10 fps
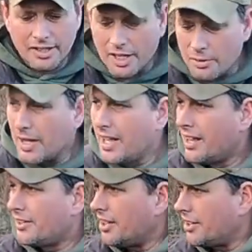You know,
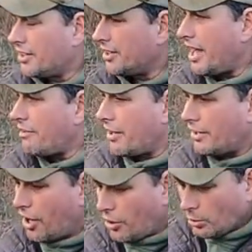their
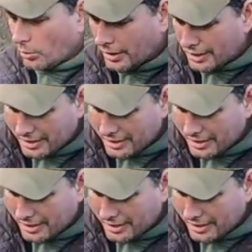whole